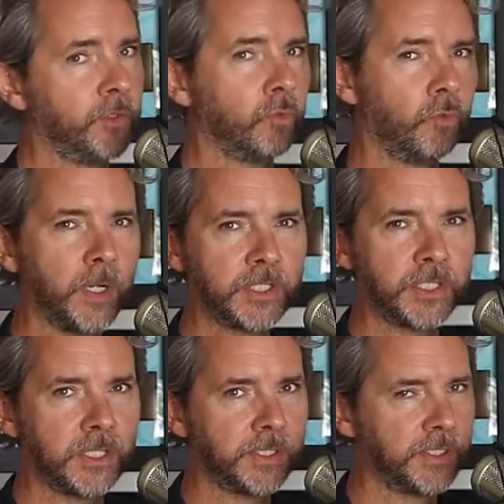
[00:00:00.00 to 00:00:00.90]
The
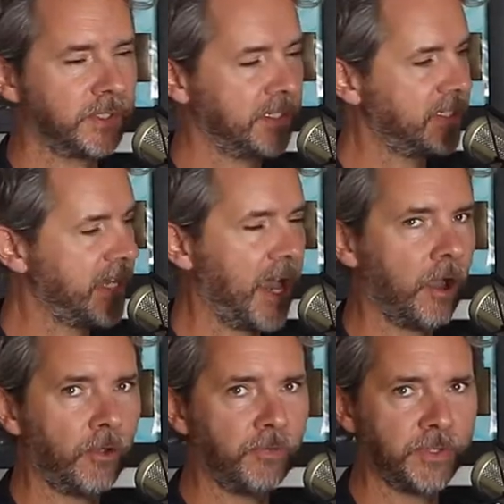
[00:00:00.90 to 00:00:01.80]
richness, the
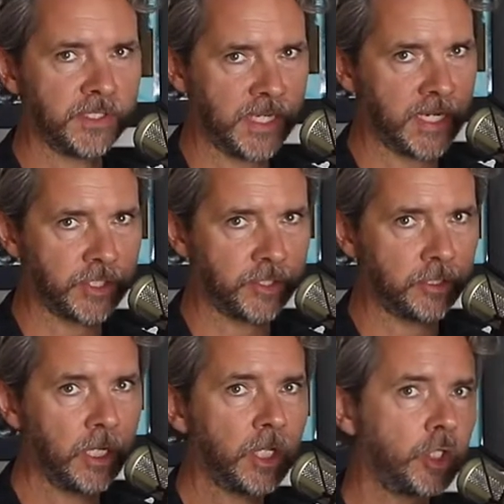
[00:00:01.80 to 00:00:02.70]
sound, the texture.